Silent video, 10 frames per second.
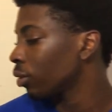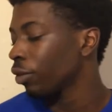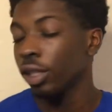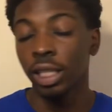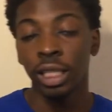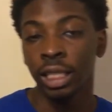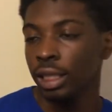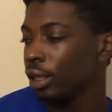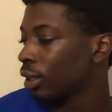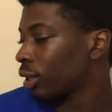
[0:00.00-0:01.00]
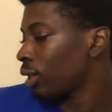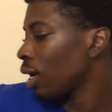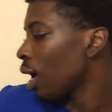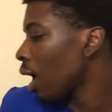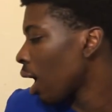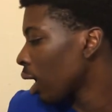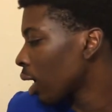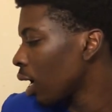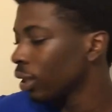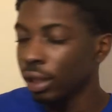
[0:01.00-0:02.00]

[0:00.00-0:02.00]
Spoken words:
For the East, I got